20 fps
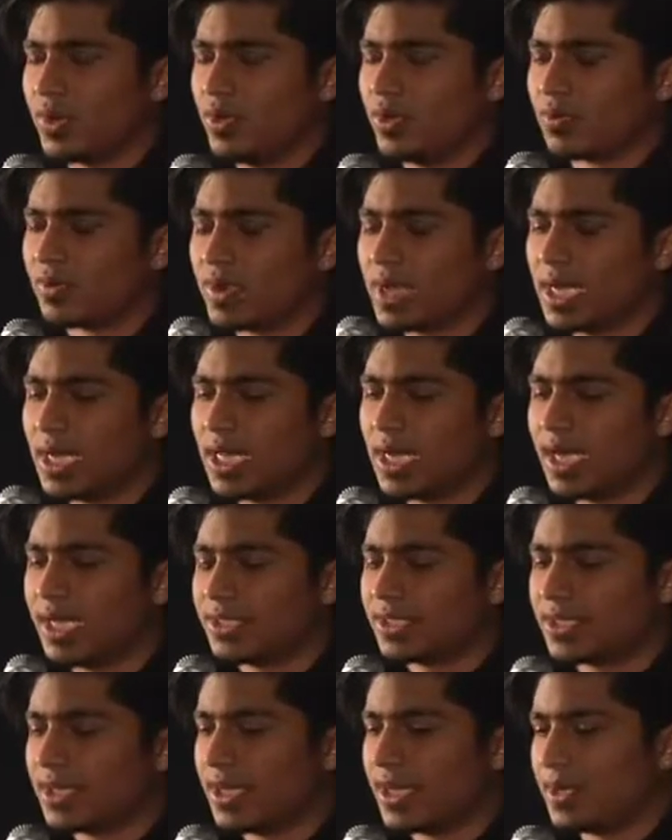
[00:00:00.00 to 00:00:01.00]
you
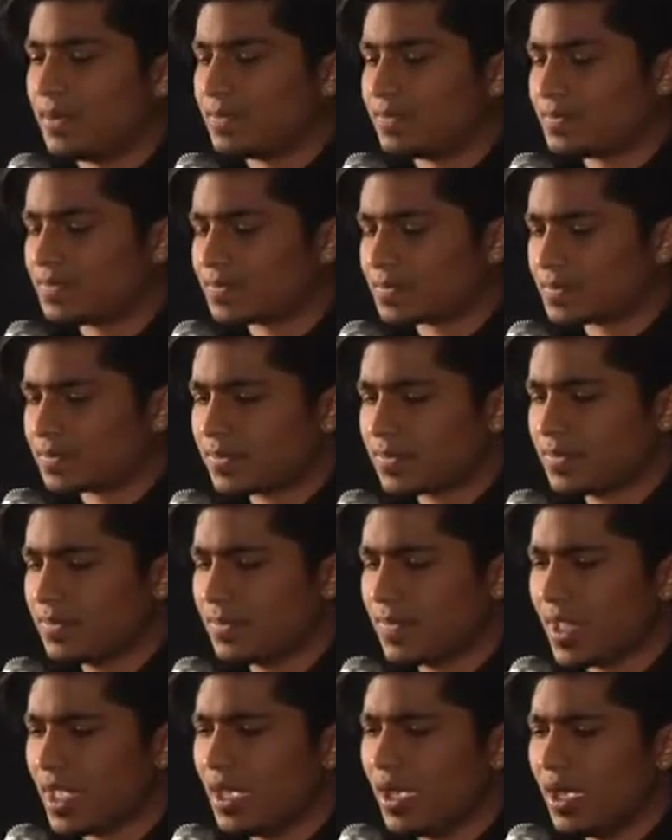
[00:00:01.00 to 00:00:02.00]
realize that
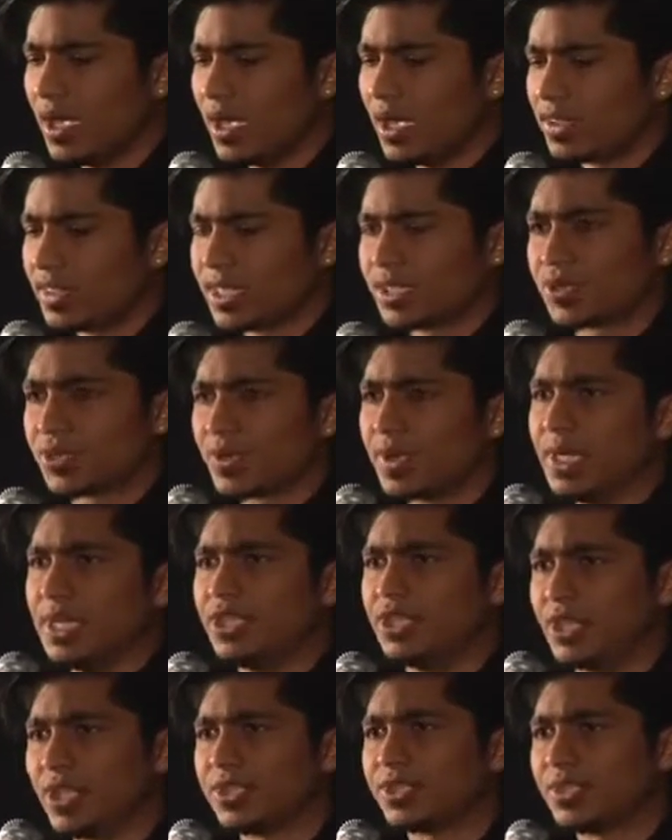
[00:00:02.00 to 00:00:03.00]
that's
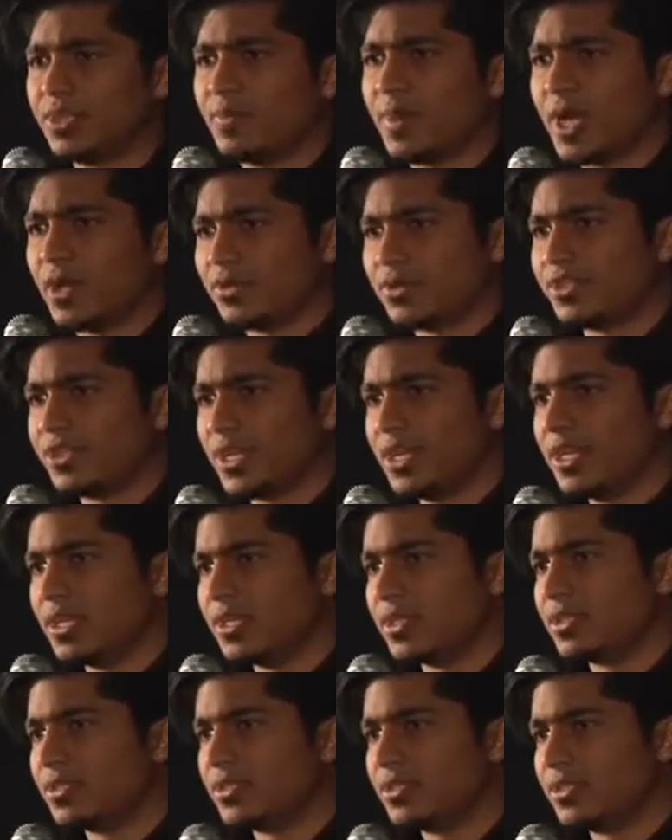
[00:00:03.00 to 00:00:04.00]
really just about
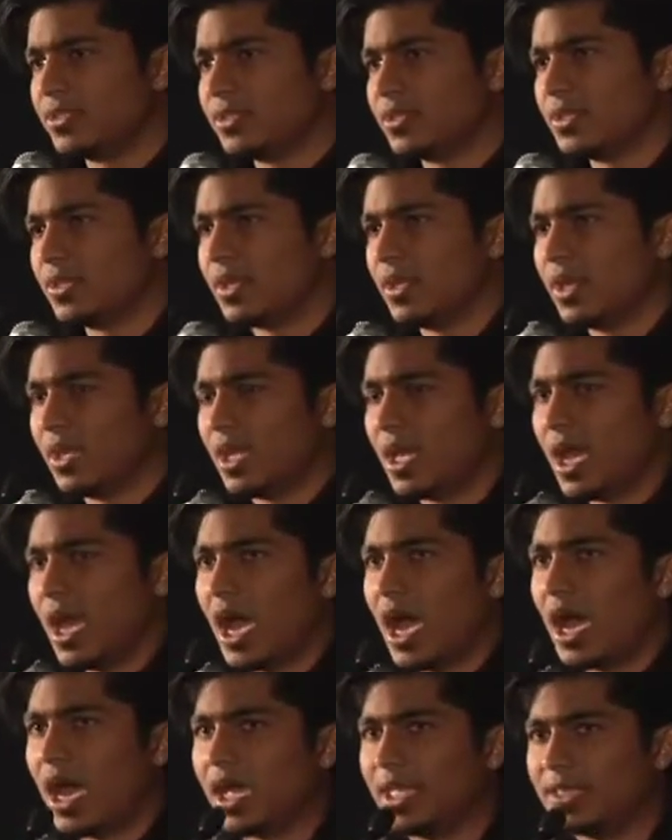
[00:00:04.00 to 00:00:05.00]
sales.
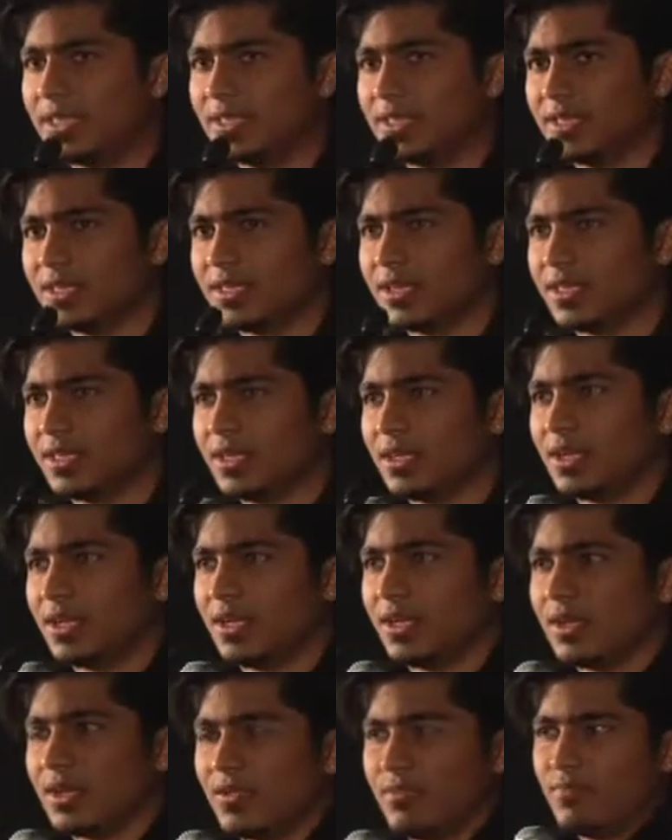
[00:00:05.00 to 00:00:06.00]
And
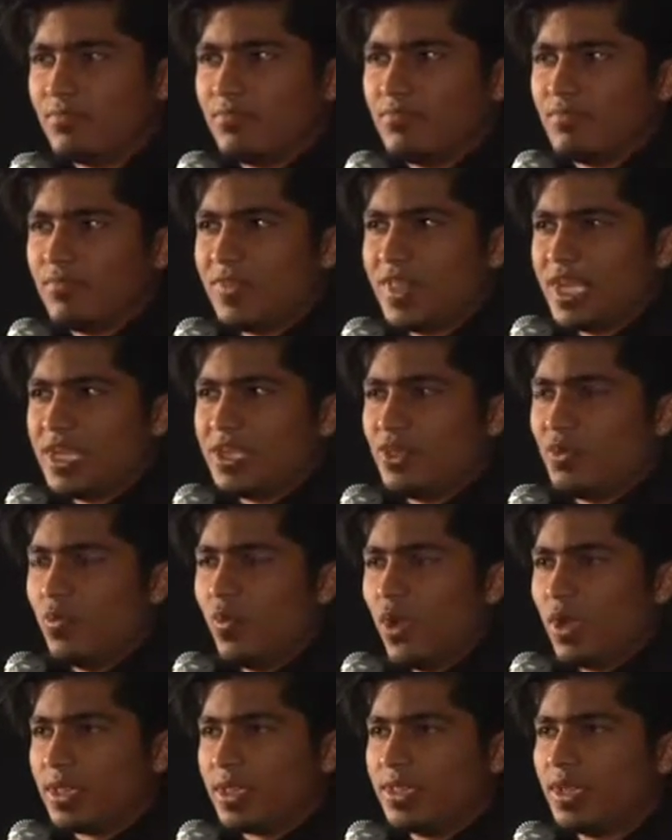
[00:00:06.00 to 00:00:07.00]
then you
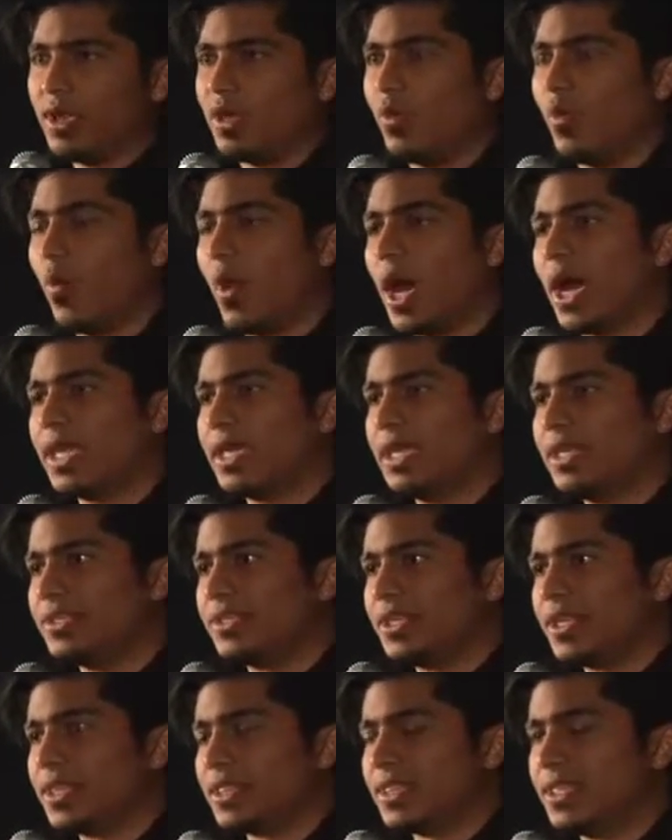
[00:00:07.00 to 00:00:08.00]
wonder, why
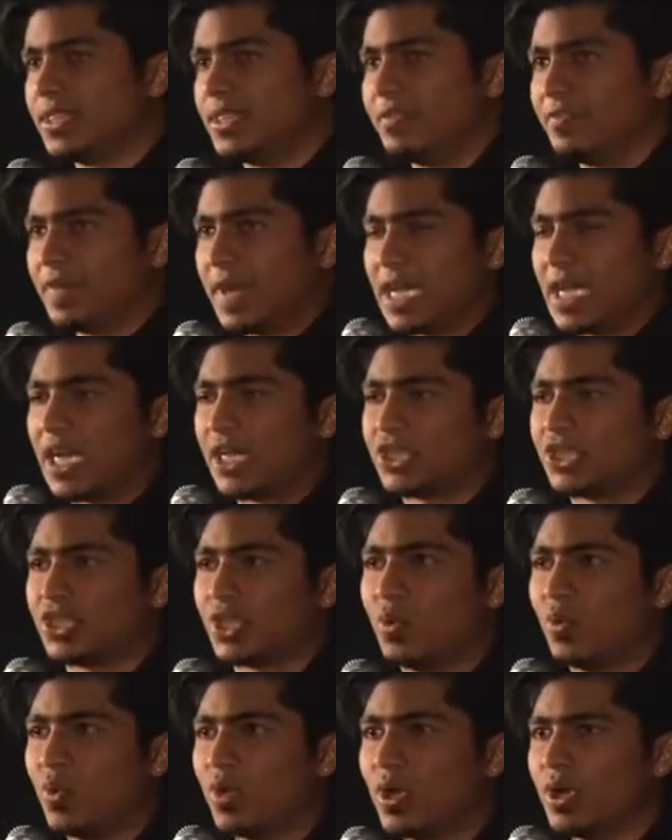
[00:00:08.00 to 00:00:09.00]
is it that the
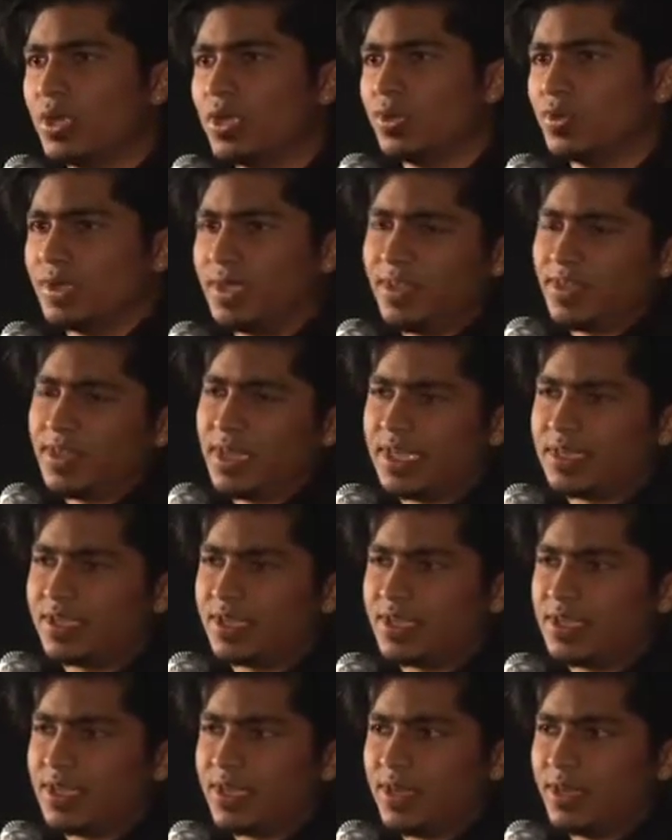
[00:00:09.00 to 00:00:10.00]
financial world only thinks
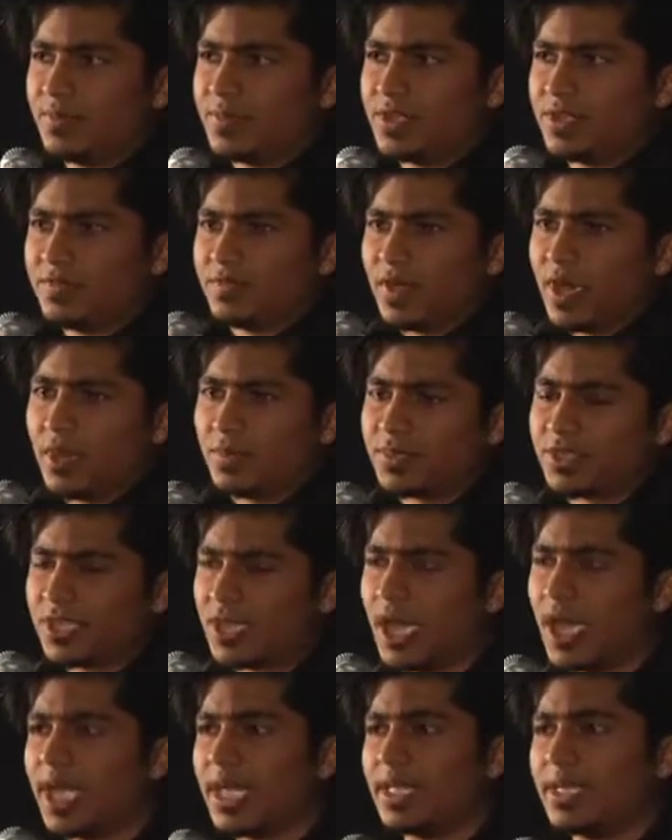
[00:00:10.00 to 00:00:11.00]
in terms of
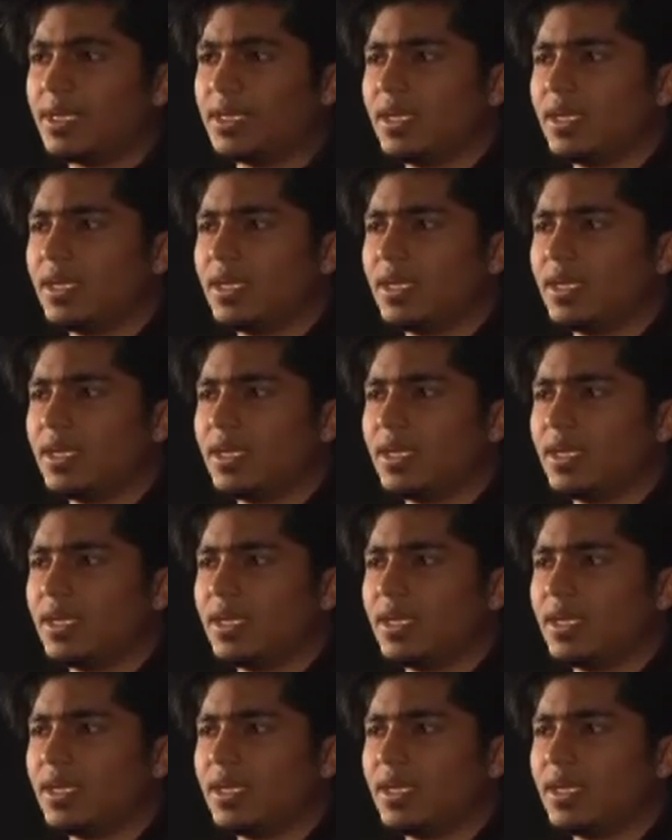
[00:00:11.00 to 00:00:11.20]
upside?